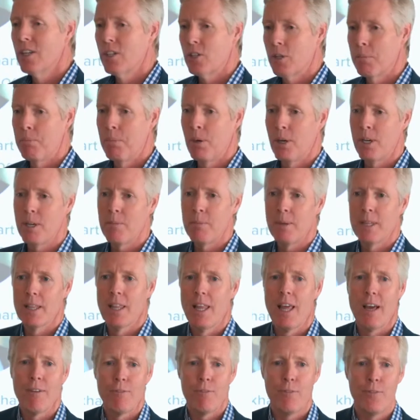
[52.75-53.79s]
to put him in
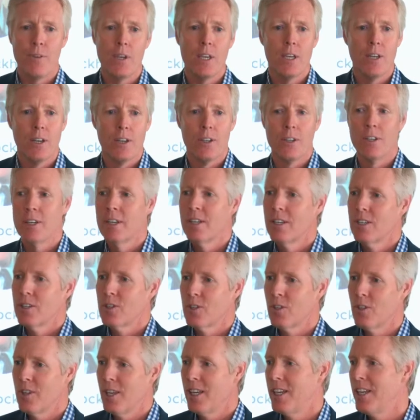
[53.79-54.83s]
left field
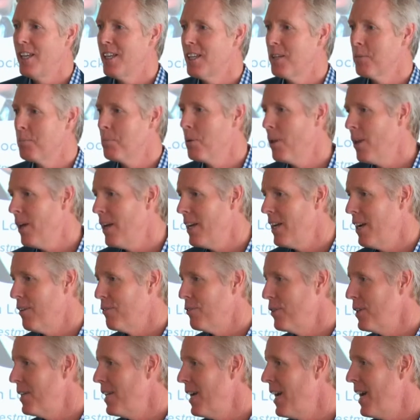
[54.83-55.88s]
so that he could play
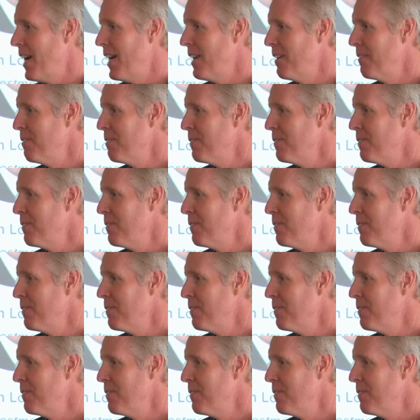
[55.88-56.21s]
every day.